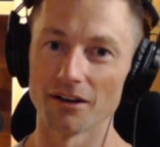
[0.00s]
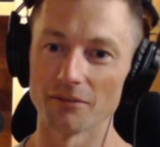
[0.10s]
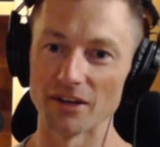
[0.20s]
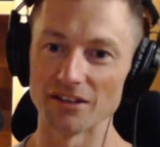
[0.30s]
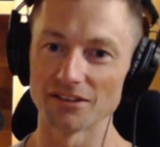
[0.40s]

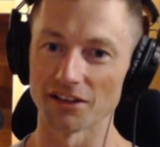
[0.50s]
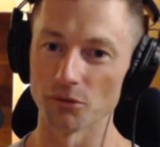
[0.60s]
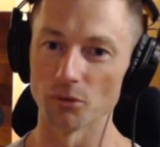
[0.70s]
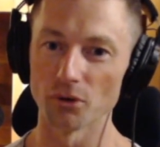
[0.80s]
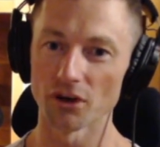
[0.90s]
I
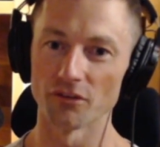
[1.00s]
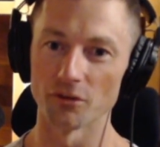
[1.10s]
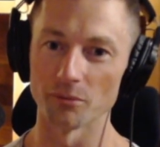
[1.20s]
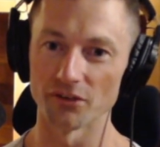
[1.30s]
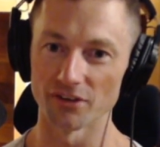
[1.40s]
basically walk over
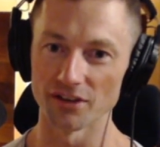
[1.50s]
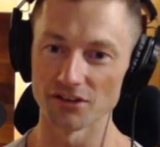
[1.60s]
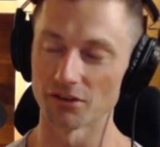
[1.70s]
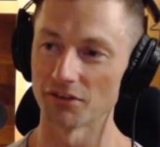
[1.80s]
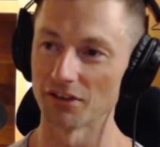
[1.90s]
to my
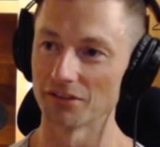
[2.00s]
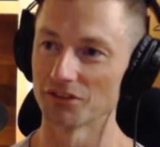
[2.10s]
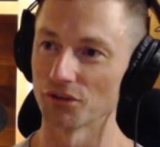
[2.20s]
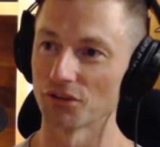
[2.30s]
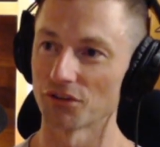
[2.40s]
freezer every
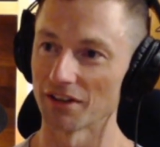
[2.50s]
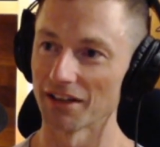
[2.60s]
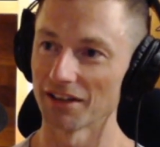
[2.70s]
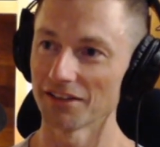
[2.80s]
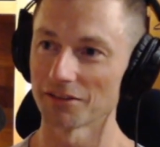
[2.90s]
2 to 3
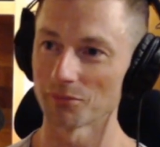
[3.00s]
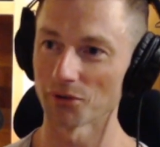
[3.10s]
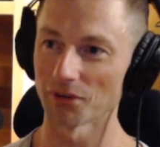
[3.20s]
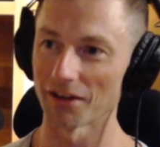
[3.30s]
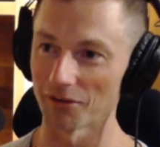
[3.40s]
days and
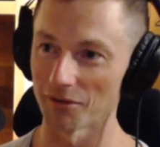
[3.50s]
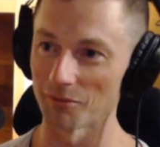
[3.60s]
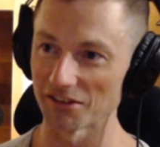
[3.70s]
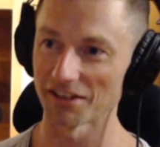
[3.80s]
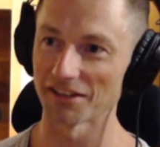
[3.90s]
pull out one of
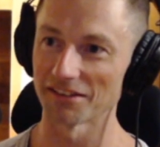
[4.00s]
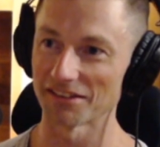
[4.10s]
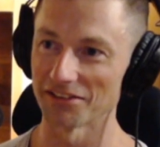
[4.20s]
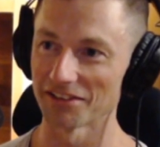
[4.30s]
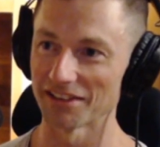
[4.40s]
my stainless
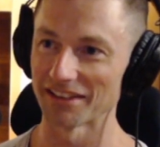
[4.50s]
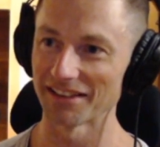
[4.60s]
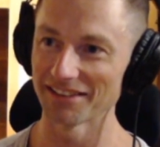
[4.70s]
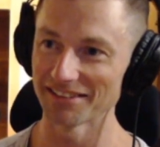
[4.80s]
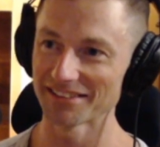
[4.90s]
steel
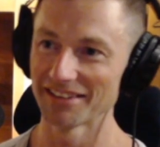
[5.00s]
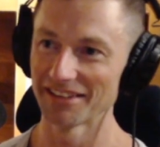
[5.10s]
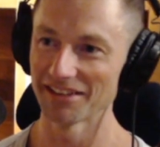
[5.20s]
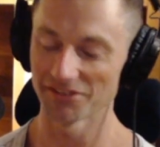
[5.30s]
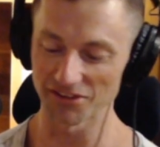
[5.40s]
containers.
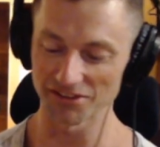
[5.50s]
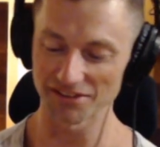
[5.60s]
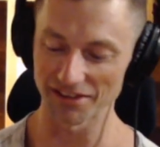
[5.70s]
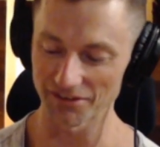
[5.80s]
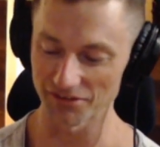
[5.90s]

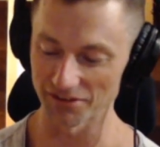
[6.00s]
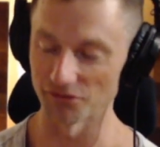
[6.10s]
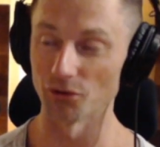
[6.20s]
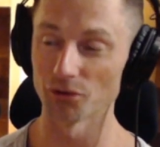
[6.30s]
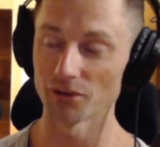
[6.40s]
First day I have it
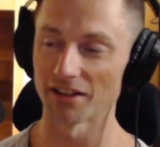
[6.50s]
raw.